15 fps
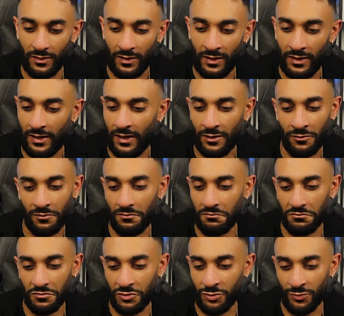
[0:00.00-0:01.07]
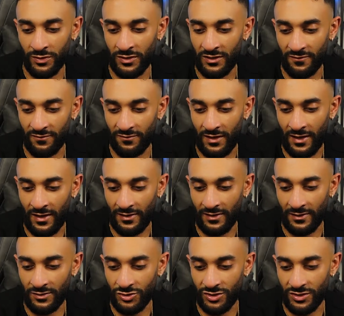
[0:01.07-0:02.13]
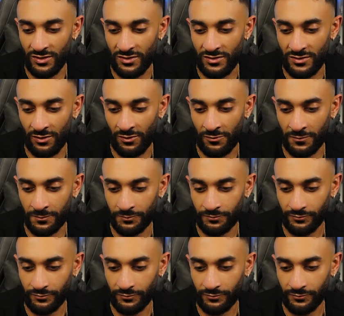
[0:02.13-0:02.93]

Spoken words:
I don't do any of that, NG. So